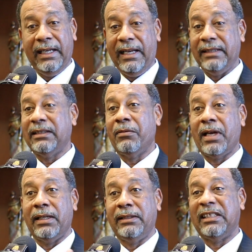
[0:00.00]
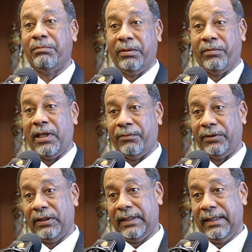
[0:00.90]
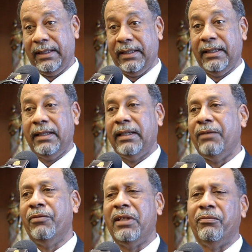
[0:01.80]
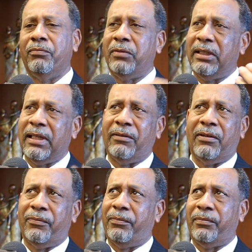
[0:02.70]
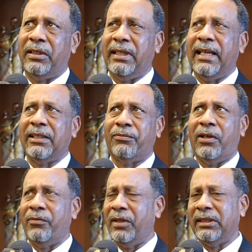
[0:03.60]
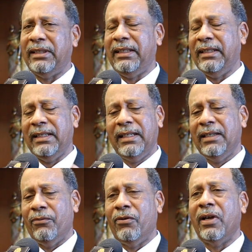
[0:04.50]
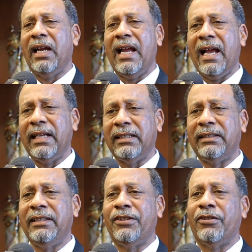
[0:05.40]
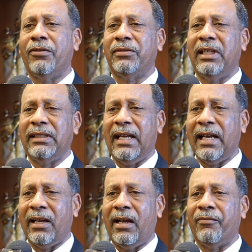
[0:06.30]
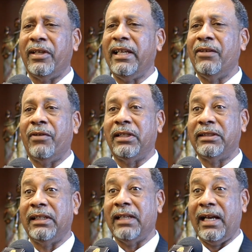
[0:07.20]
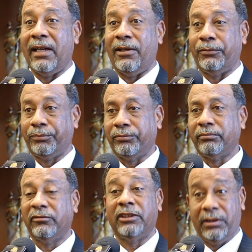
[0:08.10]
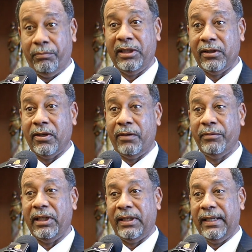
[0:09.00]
Some kind of discipline problem. The latest one was he wore a hat. The teacher told him to take the hat off, and he didn't want to take the hat off. So the mother called me.